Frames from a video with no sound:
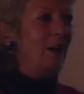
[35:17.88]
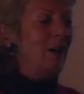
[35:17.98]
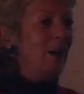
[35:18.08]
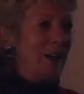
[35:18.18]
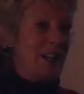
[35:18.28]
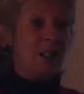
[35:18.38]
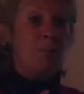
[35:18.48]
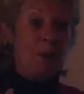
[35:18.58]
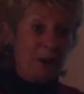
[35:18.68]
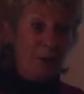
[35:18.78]
an
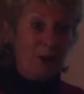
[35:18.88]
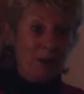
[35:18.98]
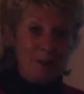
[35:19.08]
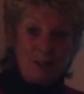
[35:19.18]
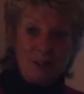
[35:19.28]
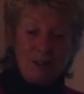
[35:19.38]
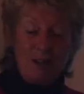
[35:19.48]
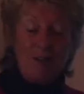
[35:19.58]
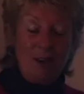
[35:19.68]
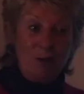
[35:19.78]
experience
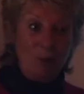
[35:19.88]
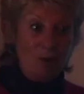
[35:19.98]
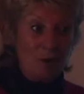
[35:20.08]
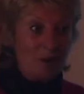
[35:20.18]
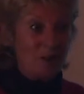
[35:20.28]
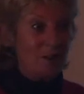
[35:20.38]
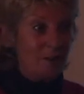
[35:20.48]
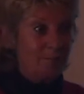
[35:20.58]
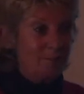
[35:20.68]
that was